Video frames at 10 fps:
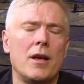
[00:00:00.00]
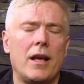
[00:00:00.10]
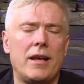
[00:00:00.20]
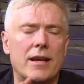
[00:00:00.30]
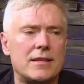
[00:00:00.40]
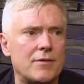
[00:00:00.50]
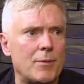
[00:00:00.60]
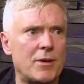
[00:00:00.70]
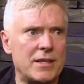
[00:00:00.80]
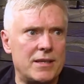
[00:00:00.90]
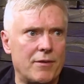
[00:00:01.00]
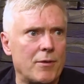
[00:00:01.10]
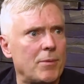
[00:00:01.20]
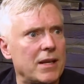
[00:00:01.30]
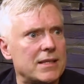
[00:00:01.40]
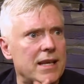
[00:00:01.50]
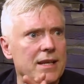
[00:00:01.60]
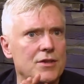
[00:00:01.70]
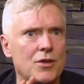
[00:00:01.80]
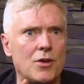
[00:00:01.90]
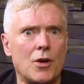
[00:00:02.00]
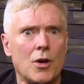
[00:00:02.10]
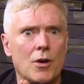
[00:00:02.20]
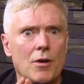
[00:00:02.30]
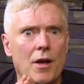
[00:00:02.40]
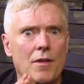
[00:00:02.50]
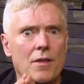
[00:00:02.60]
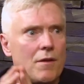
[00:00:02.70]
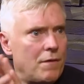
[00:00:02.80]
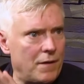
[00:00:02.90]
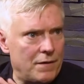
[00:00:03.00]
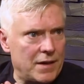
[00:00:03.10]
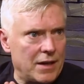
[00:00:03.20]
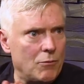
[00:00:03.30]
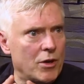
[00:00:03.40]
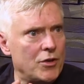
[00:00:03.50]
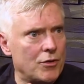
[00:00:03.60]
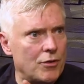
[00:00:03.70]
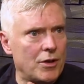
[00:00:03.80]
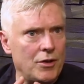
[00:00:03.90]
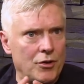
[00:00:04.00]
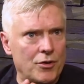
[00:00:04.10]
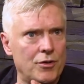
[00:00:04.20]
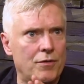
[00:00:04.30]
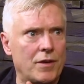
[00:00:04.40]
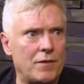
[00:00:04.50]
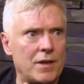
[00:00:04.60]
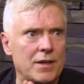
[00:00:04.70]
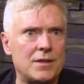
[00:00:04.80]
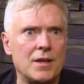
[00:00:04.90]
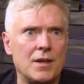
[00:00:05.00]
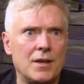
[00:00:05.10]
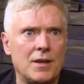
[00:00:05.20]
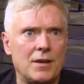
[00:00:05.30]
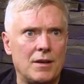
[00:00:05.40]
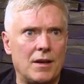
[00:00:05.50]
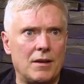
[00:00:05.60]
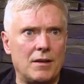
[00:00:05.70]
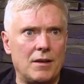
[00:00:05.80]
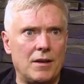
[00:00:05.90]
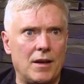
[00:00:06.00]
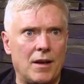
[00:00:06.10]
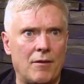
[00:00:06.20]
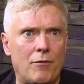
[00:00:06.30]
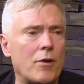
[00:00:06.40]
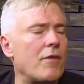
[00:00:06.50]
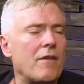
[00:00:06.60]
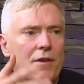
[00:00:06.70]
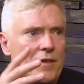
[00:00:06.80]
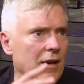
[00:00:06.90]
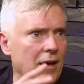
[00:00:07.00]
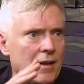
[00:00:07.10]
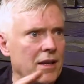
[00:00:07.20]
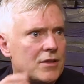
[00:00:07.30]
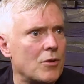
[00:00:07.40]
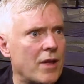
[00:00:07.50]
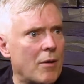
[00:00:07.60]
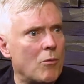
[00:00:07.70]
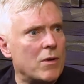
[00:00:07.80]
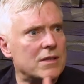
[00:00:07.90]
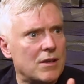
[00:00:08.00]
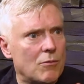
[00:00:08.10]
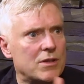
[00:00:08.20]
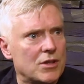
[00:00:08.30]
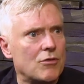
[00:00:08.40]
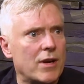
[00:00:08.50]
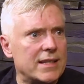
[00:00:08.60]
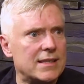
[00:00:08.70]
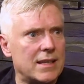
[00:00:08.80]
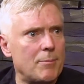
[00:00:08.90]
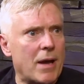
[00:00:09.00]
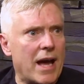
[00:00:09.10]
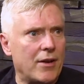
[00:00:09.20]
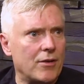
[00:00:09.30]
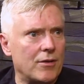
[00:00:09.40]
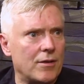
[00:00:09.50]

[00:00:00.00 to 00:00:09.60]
yes, everybody's different, but let's get into the 50. When you're in your 50s, 45, 50, and let's go that one. What's a great sleep pattern?